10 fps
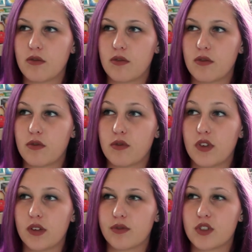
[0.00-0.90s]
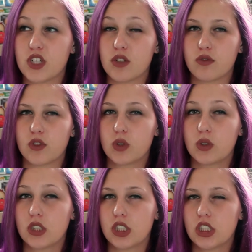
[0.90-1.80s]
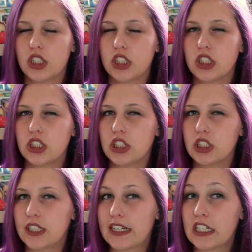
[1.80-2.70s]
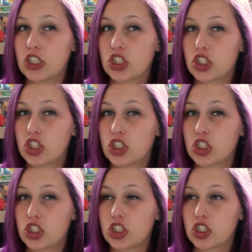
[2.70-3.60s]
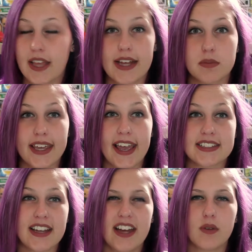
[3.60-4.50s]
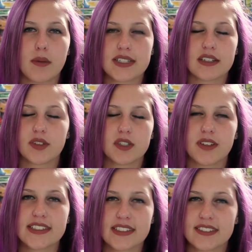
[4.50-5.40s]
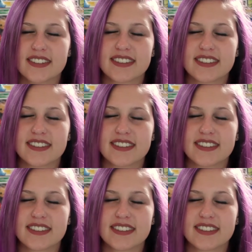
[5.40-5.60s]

fifty-four-ish. That's my guess. I don't weigh myself, I'm too lazy.